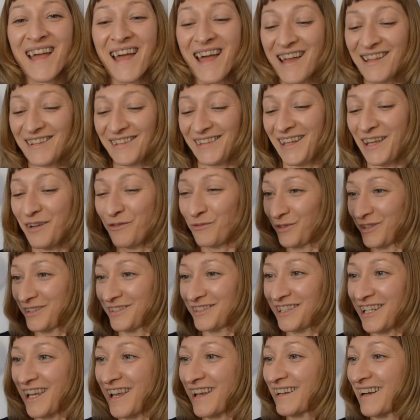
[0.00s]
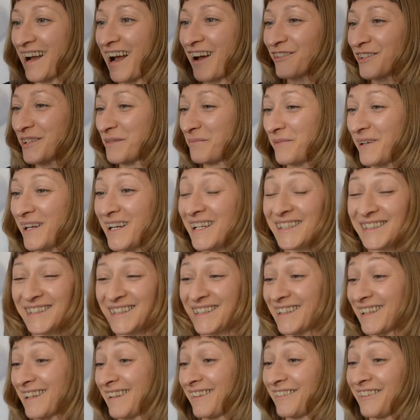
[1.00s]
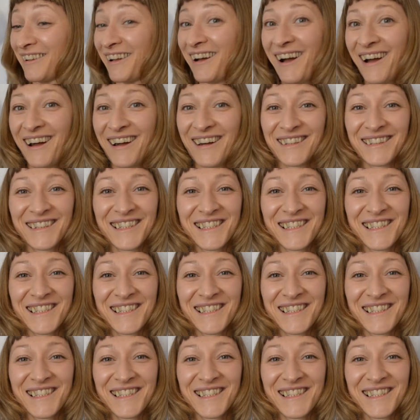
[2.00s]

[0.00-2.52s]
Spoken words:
And they would take out the painting and, oh,